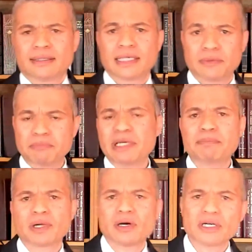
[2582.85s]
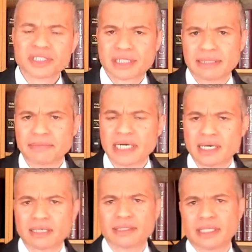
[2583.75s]
that when people asked him
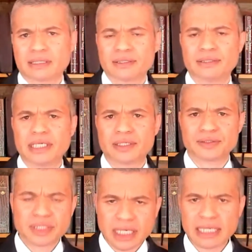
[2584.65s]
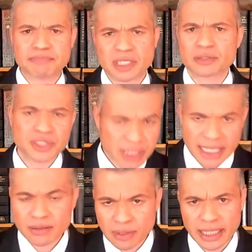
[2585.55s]
how he could sleep so
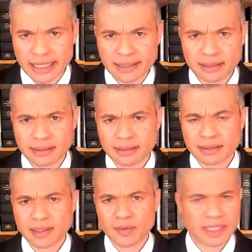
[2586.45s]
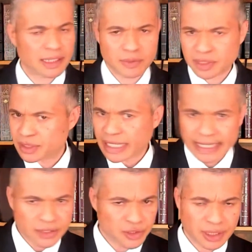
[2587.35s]
soundly when there was
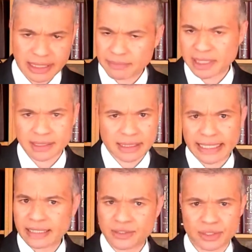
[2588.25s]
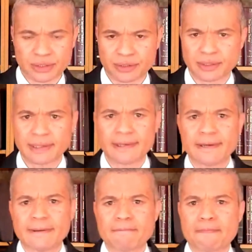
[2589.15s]
danger, imminent danger
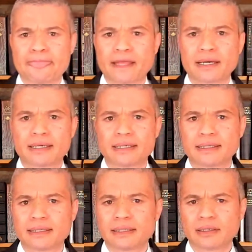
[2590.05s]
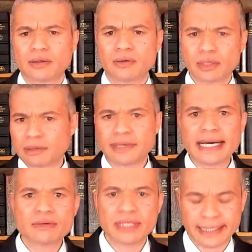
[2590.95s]
all
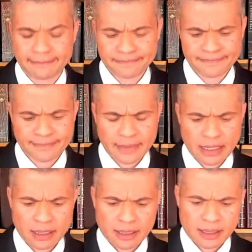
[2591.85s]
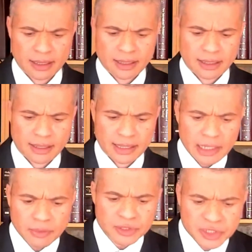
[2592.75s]
around him,
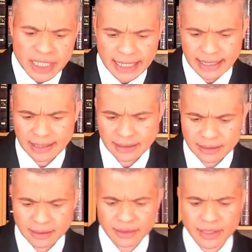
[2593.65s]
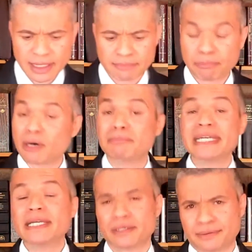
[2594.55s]
he would say that
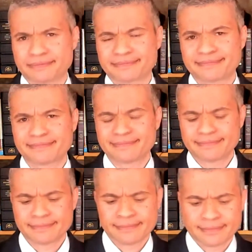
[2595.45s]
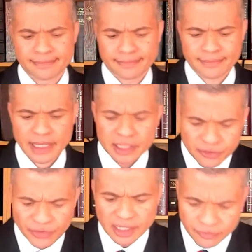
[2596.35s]
Parmenio,
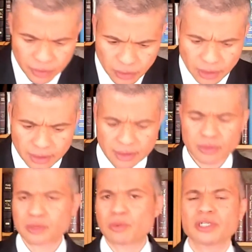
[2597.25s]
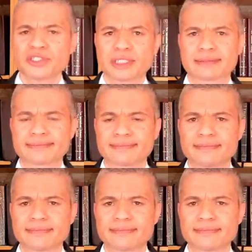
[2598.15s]
his faithful God, was watching.